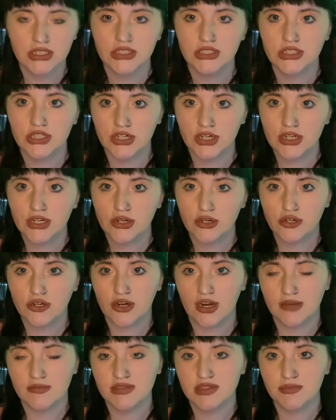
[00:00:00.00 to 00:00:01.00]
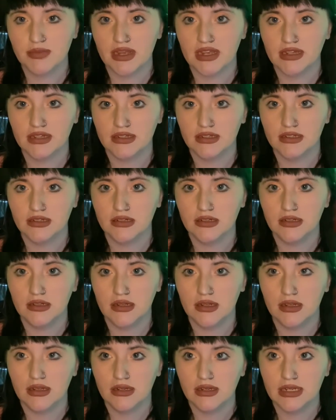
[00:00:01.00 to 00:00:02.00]
During her crime span,
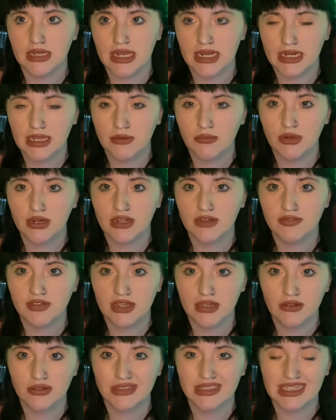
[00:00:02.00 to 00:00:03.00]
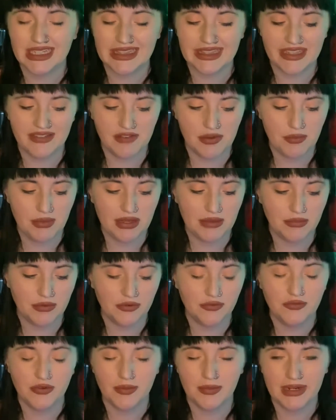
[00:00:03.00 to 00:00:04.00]
Nannie would have killed 11 people
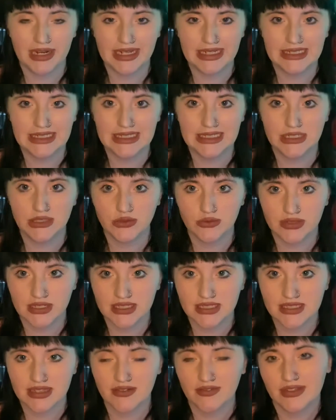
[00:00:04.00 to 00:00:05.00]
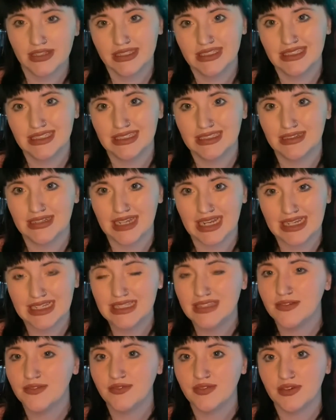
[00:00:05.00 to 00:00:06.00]
from 1927 to
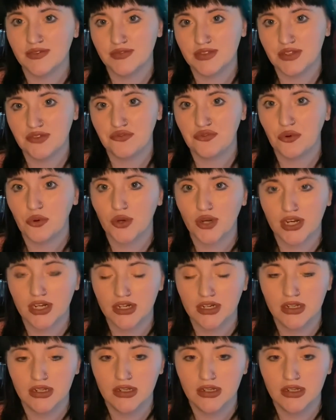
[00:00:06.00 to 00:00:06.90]
1954.